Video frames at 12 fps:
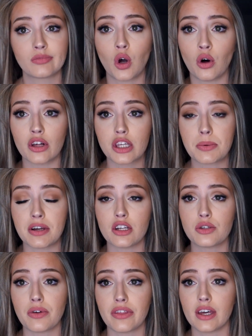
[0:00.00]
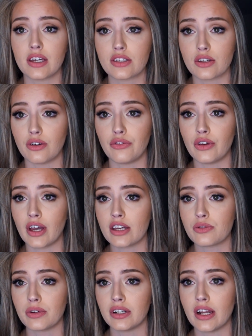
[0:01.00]
whole experience with it. So if you
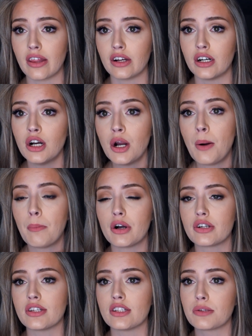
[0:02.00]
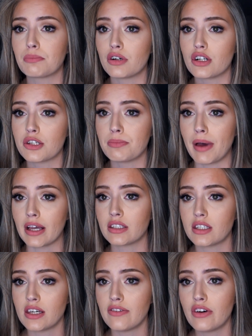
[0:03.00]
guys want another person's
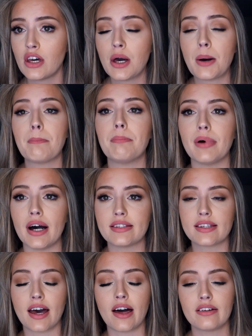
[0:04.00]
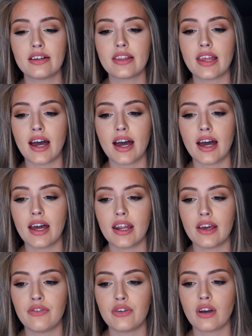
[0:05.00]
perspective. But other than that,
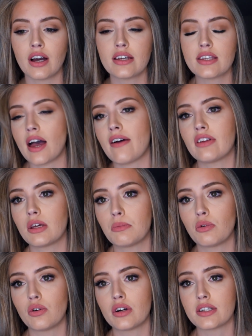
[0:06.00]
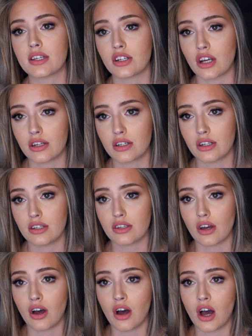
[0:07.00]
if you guys have any more suggestions
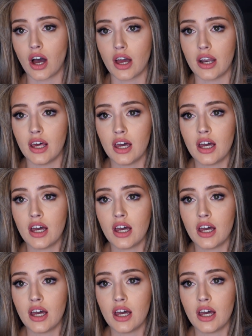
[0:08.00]
on